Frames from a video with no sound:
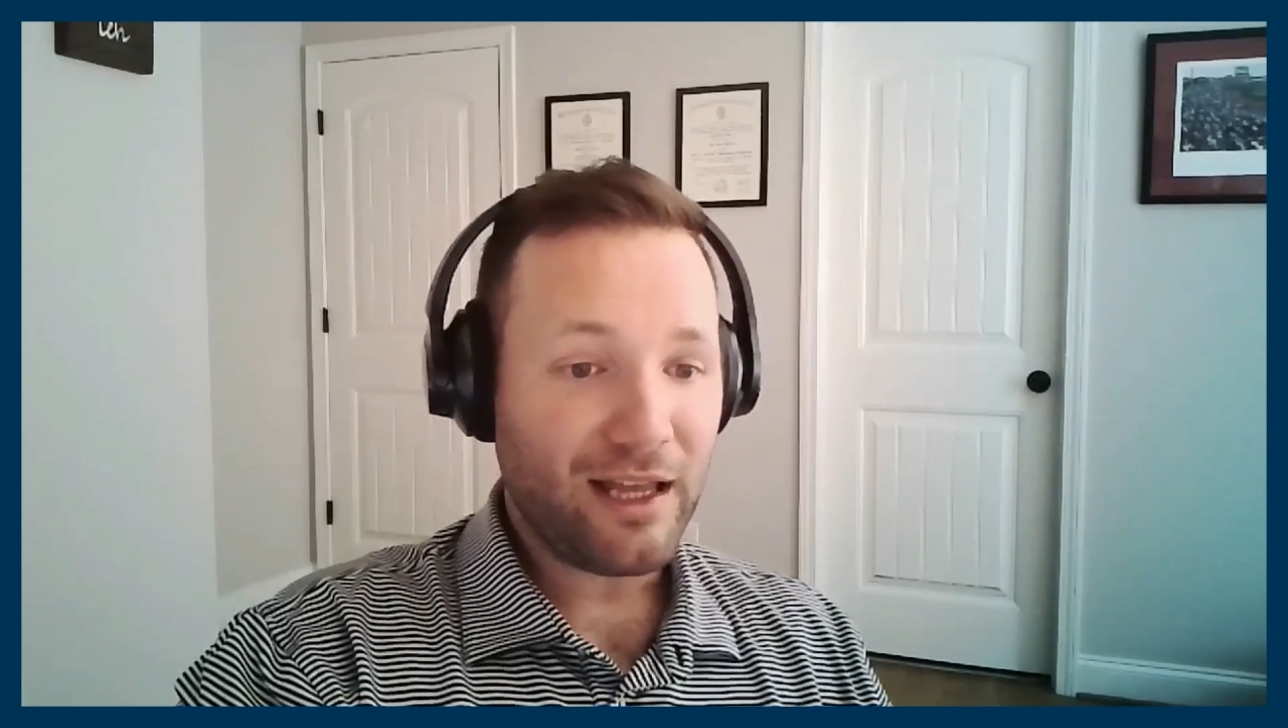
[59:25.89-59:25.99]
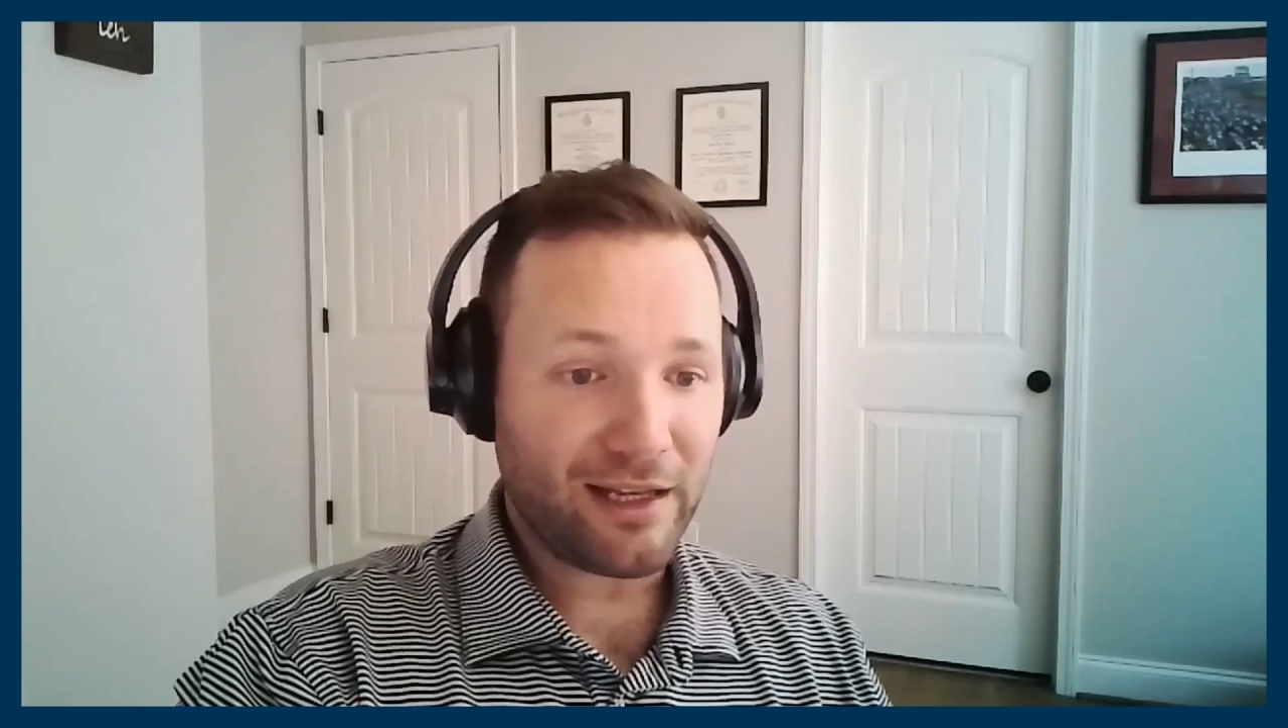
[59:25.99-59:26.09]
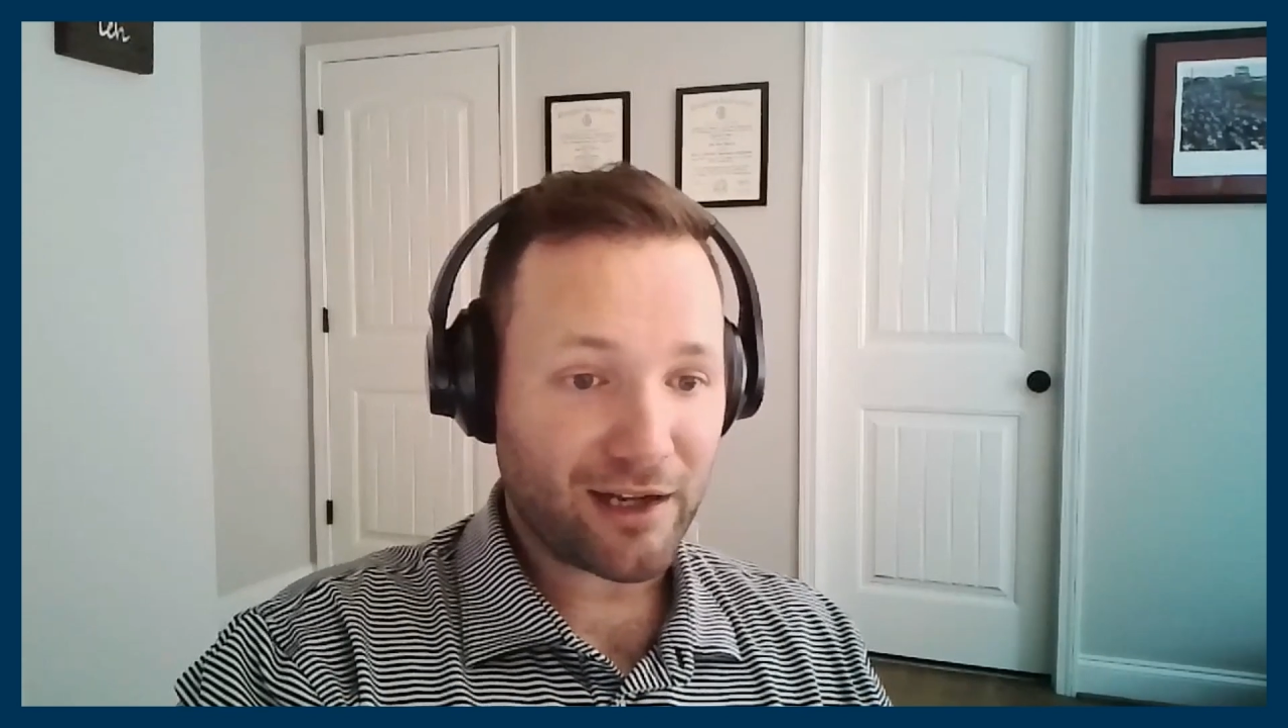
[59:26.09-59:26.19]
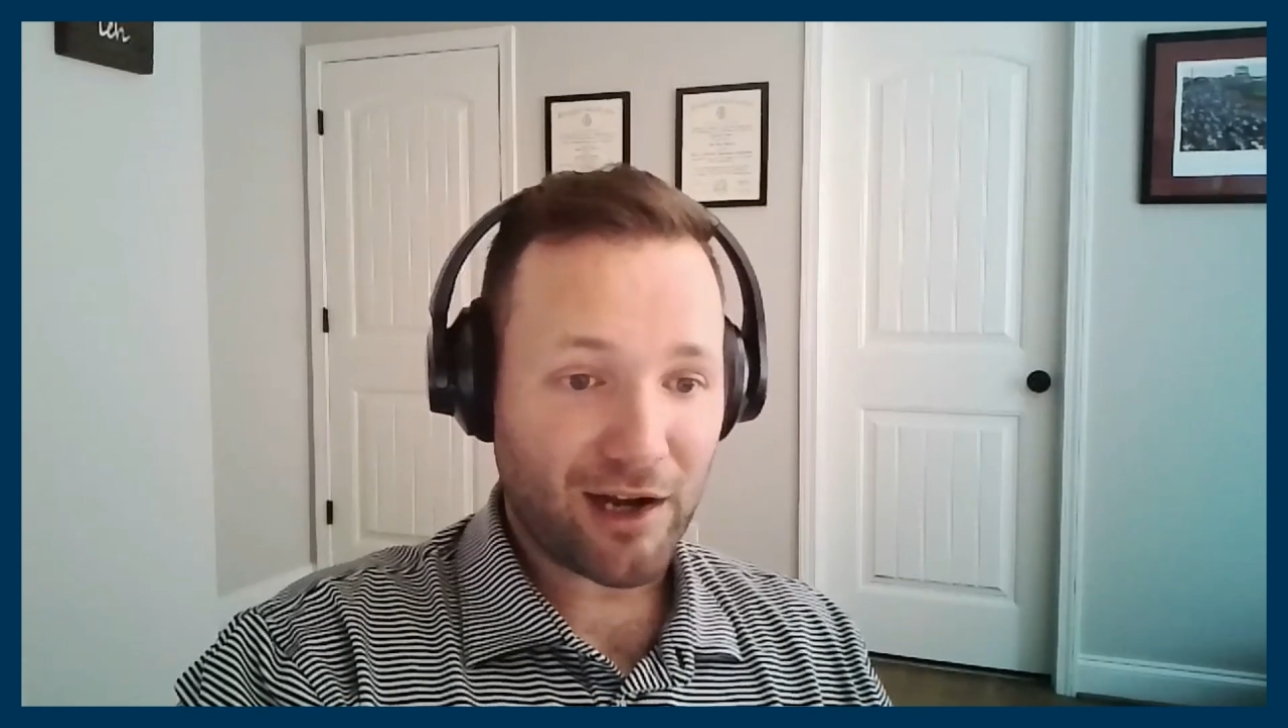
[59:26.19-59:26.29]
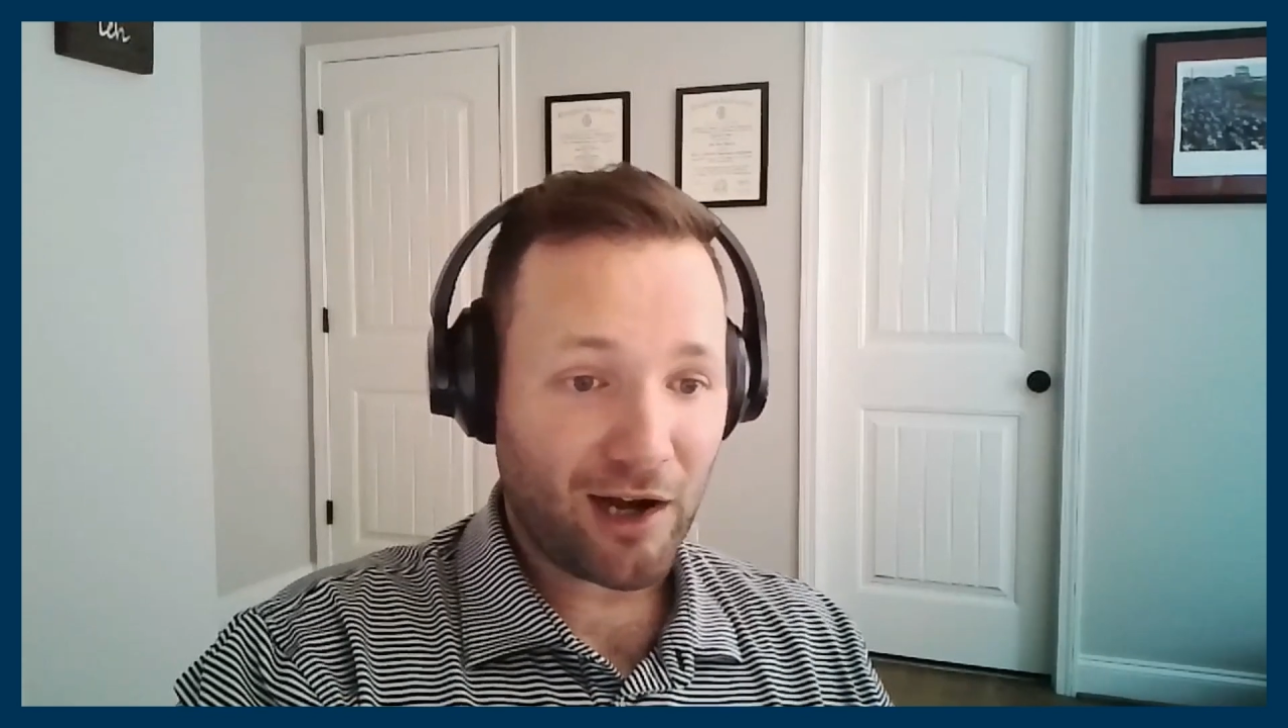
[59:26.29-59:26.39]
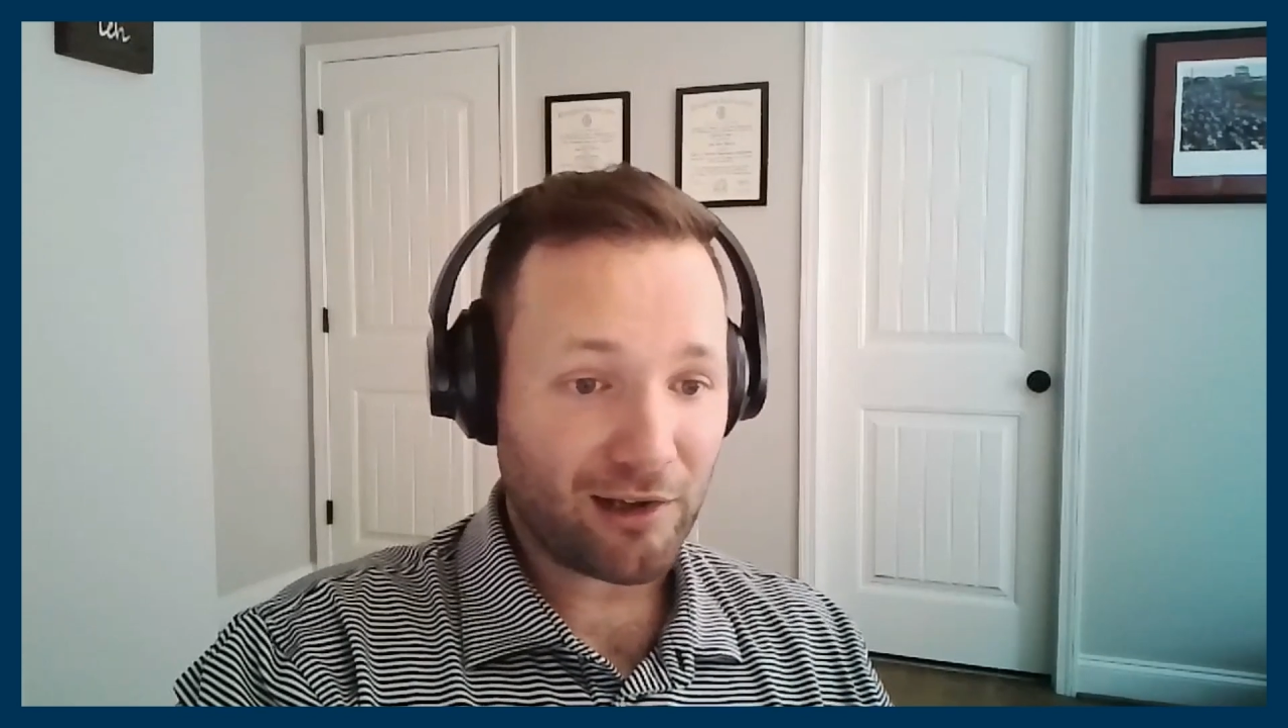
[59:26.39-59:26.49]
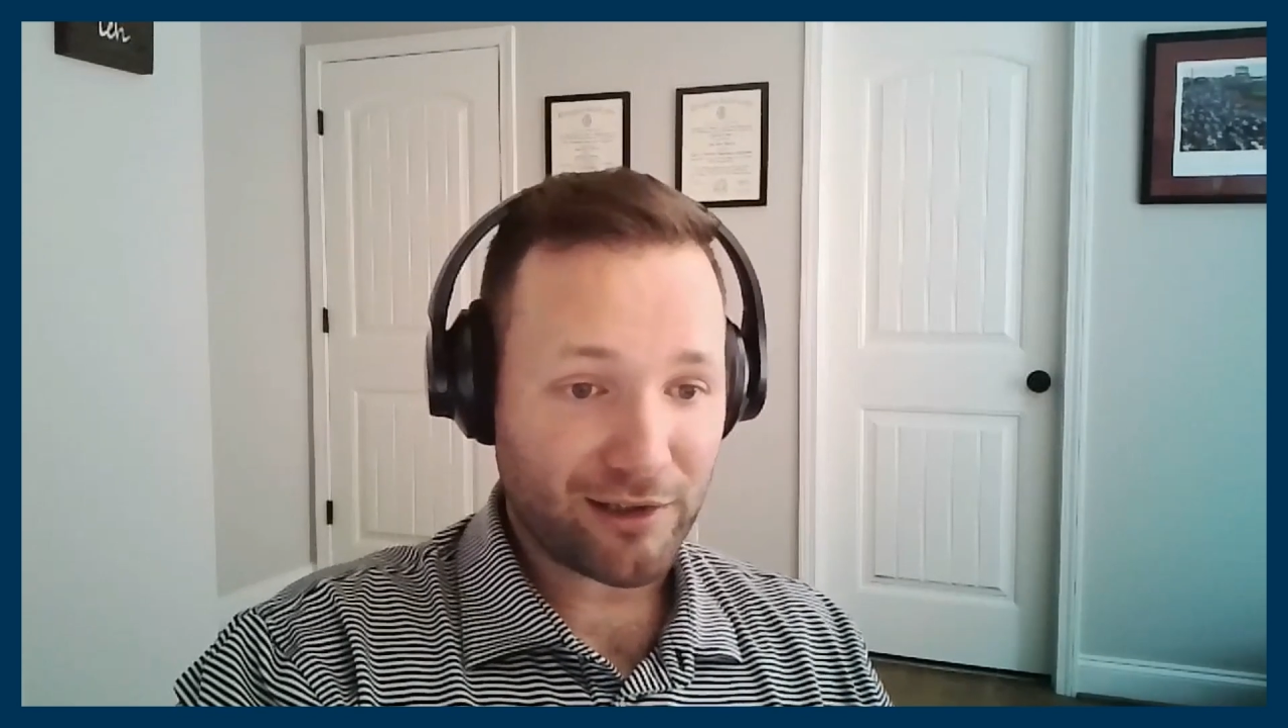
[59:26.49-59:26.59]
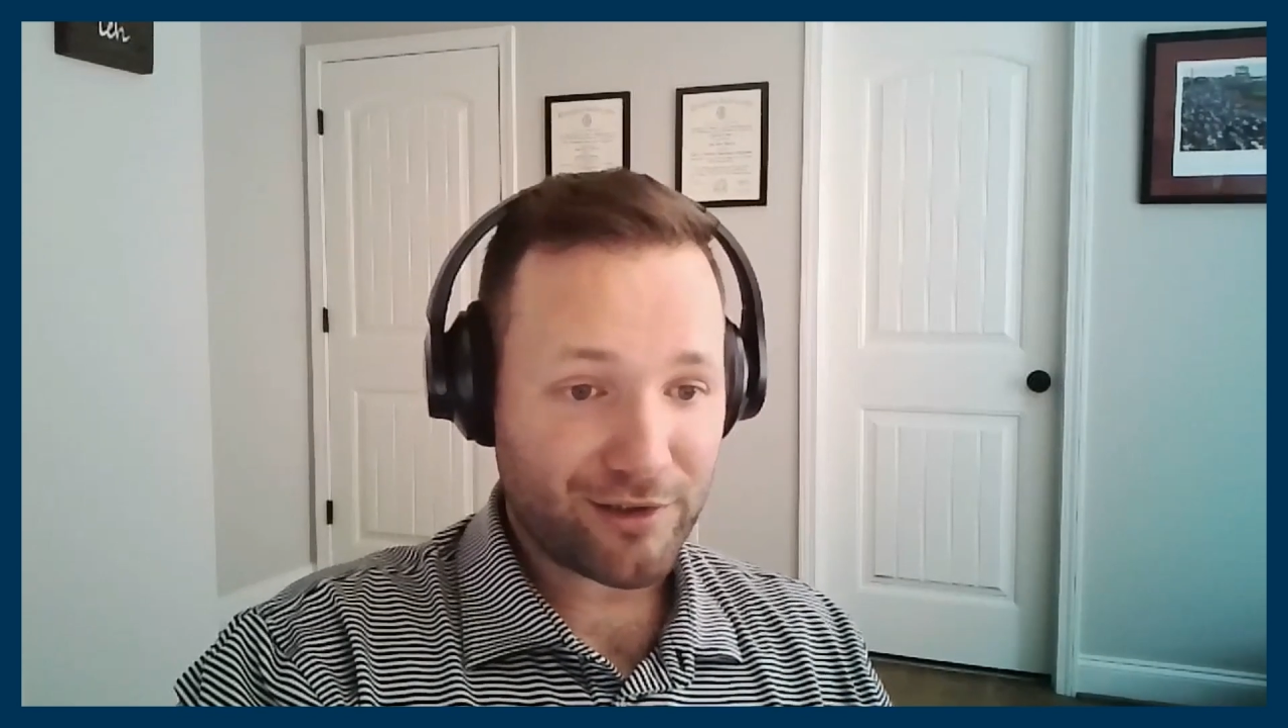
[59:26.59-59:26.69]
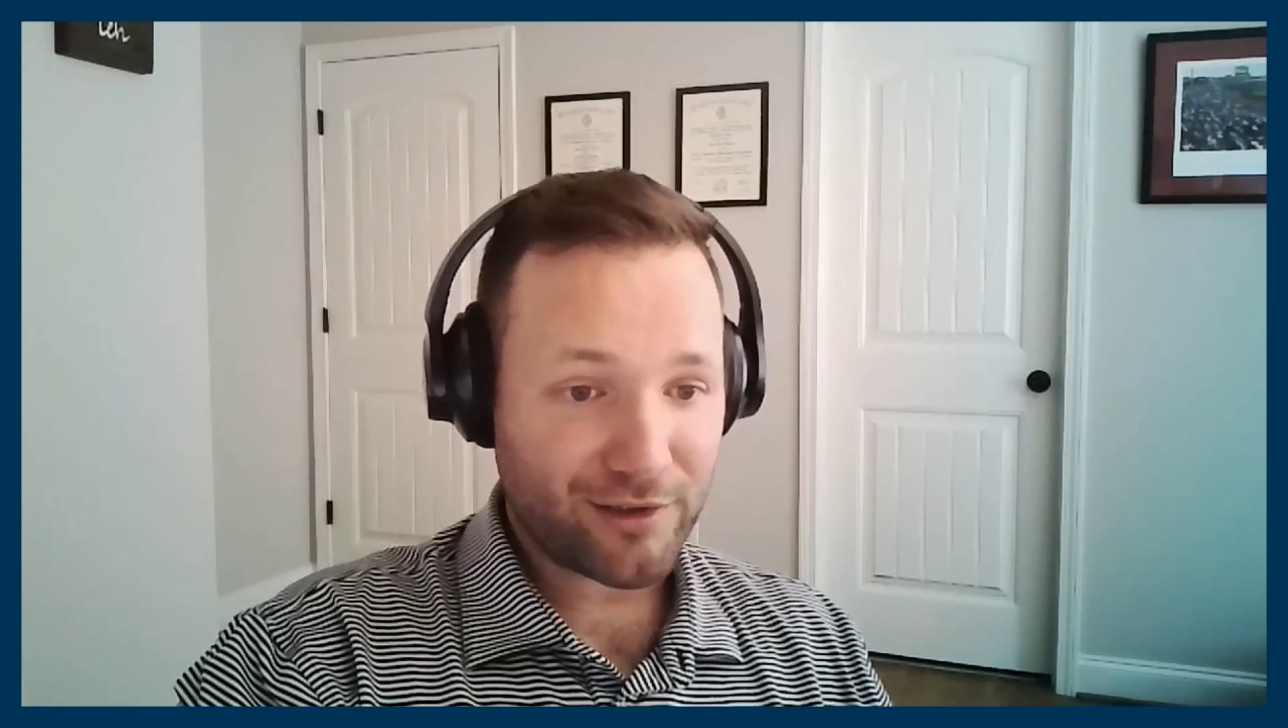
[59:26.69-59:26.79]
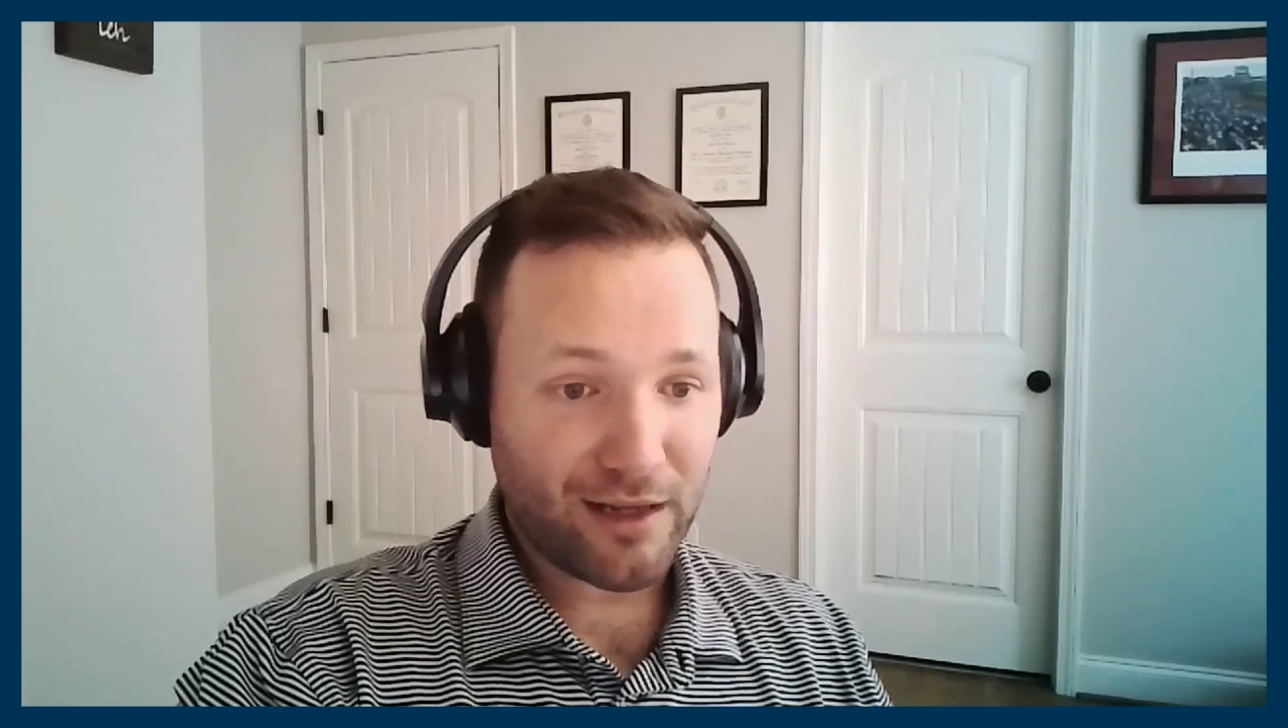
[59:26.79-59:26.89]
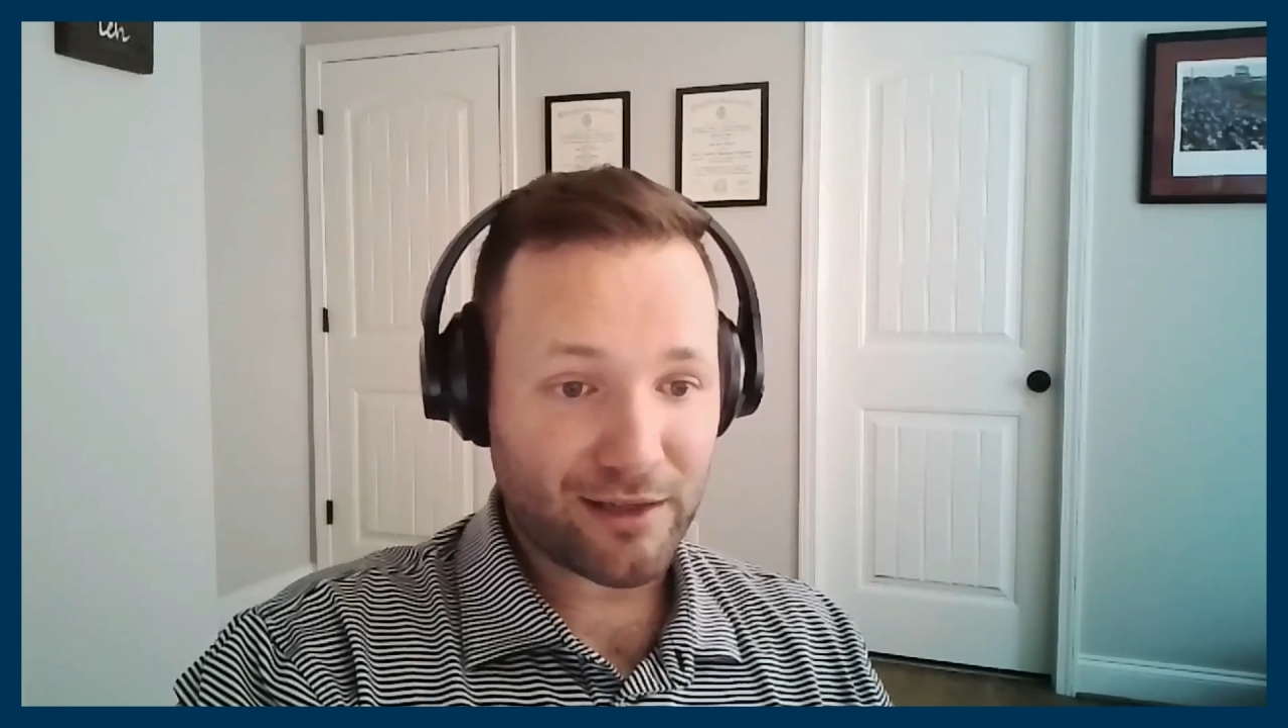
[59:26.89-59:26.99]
into college.